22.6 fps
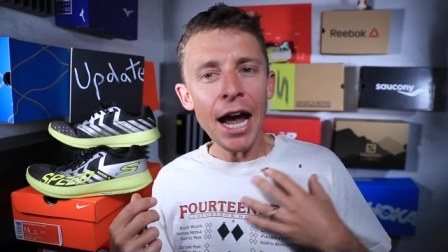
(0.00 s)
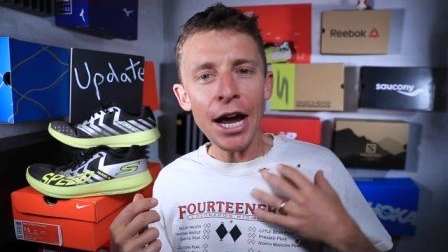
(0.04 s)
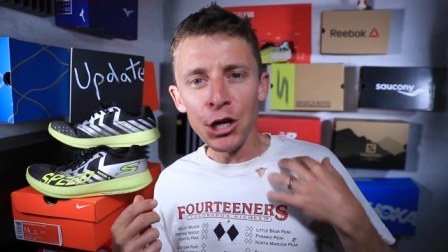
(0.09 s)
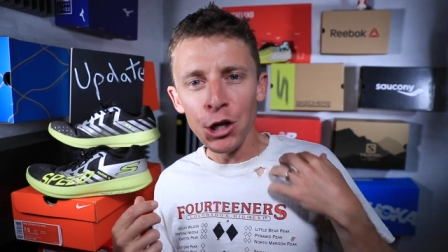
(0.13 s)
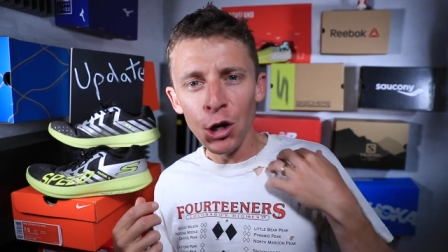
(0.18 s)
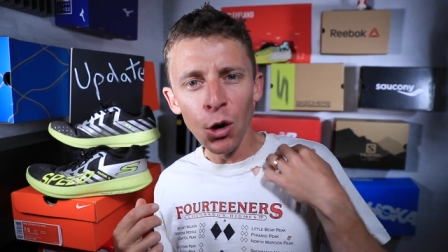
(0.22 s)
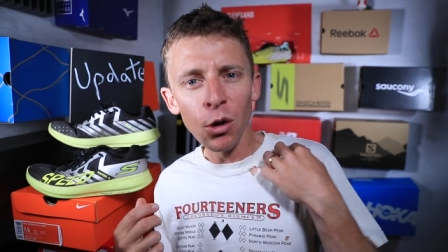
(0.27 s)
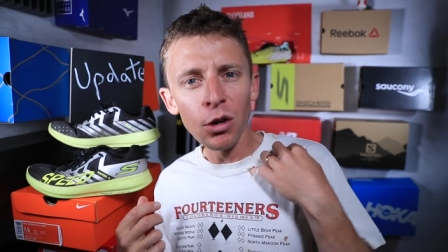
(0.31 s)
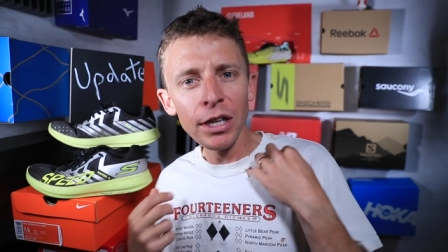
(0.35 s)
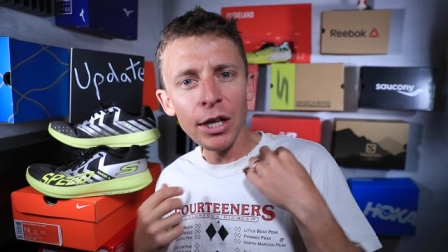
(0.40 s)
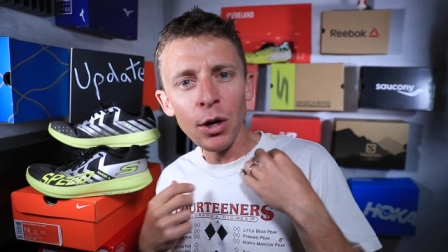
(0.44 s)
and
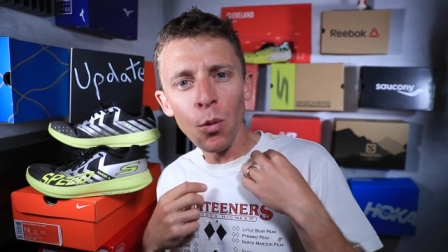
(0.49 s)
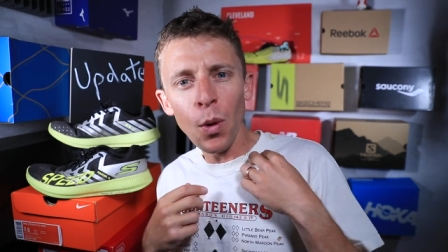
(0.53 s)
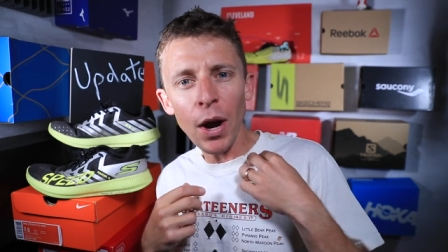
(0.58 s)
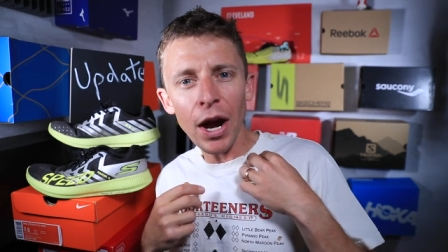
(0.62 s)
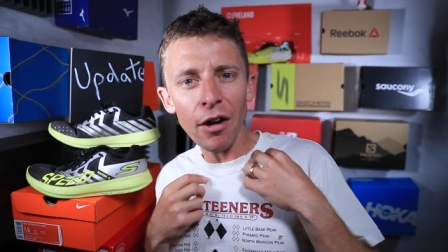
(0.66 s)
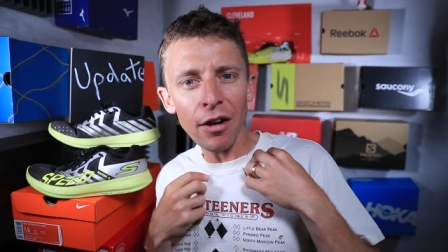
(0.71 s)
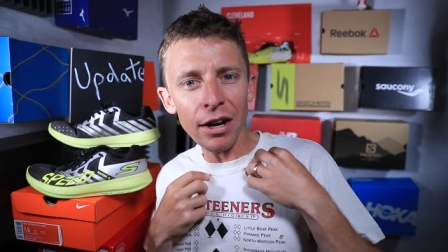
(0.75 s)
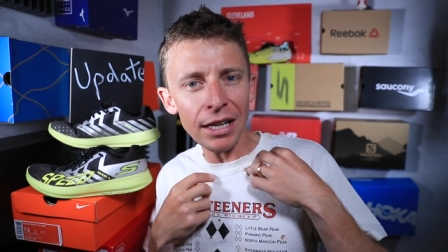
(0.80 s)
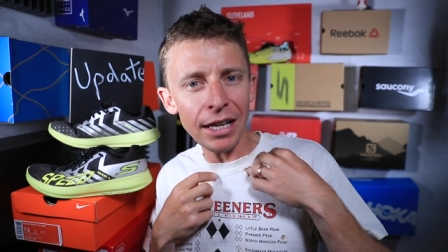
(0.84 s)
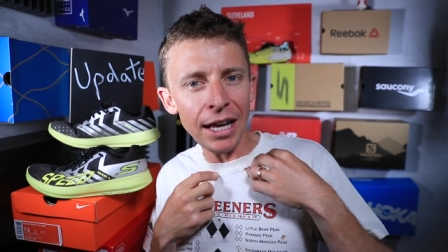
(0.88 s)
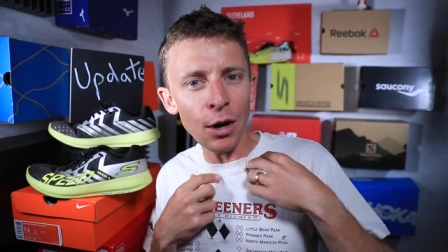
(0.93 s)
you only
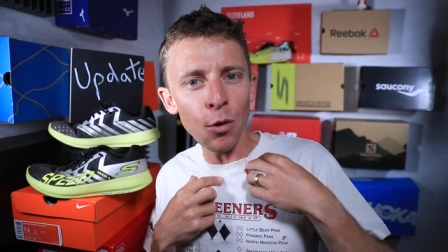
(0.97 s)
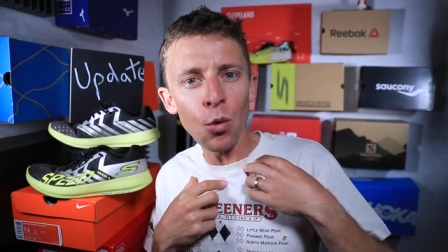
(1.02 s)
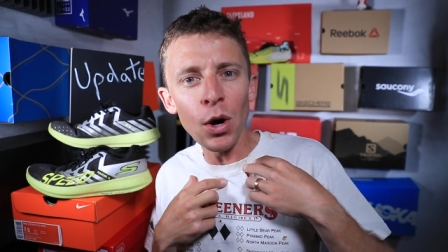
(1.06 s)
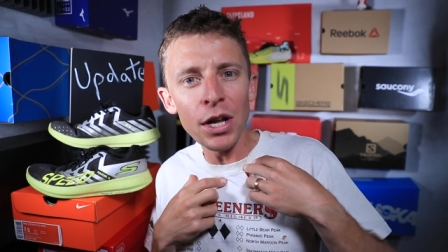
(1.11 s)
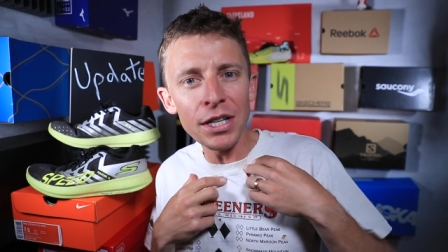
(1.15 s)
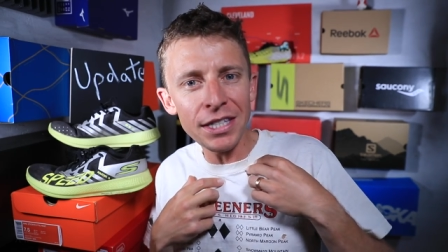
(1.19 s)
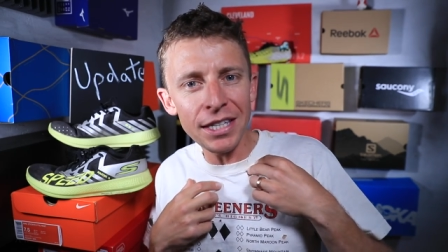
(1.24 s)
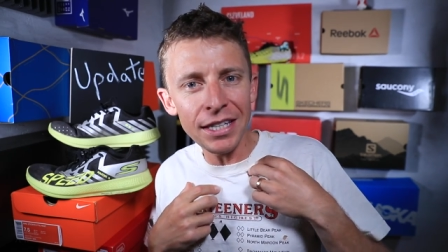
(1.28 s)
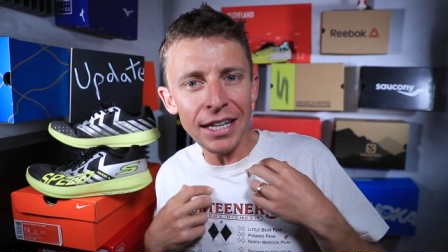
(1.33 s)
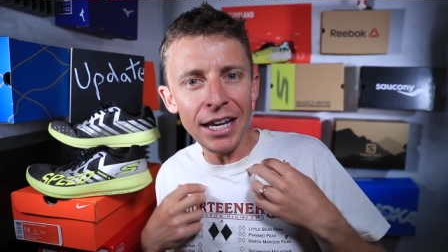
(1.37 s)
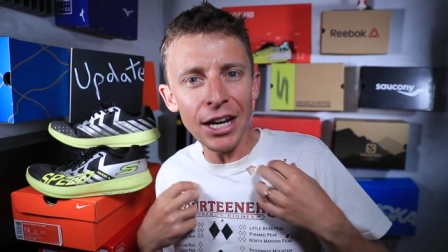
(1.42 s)
wear it like
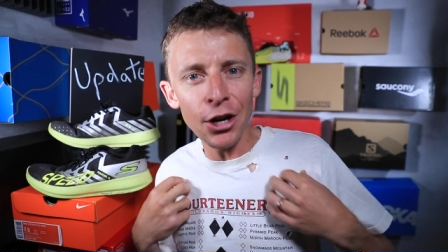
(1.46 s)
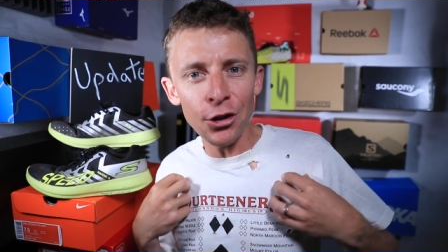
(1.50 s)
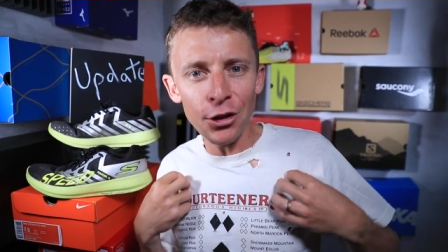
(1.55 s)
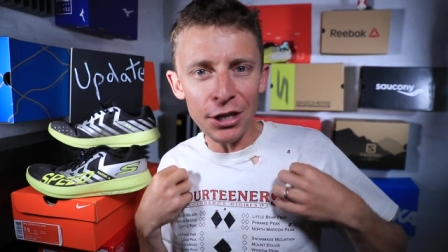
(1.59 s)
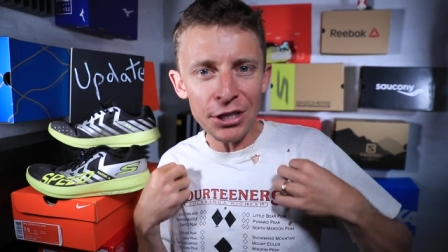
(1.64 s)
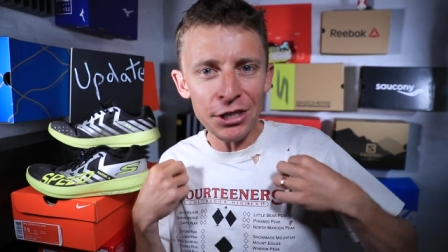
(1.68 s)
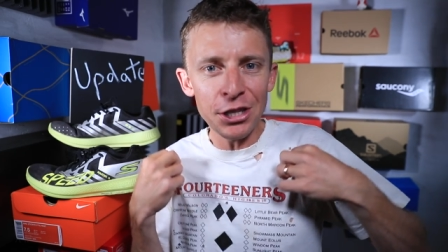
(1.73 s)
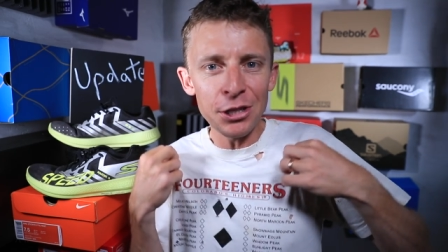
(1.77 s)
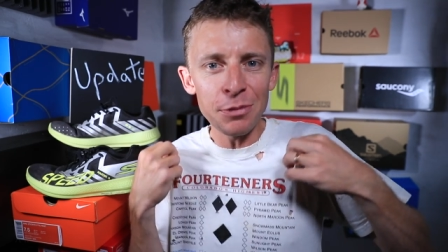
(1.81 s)
once a year? This